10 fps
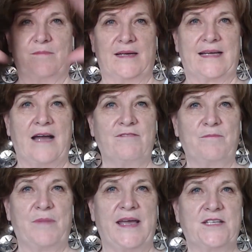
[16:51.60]
cover
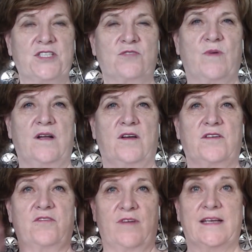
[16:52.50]
page as well on a
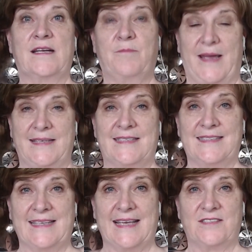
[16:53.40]
regular basis
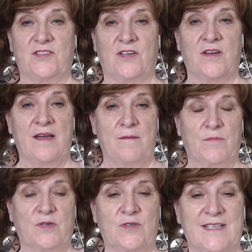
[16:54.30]
again, so
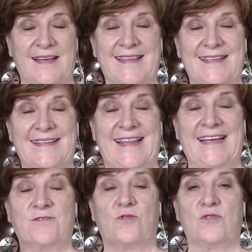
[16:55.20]
because
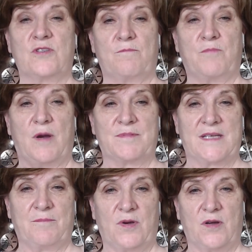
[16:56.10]
that also pops
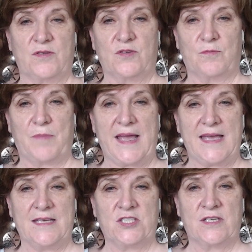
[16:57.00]
up on your
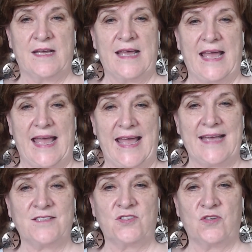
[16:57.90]
page
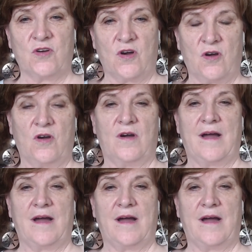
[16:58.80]
as you are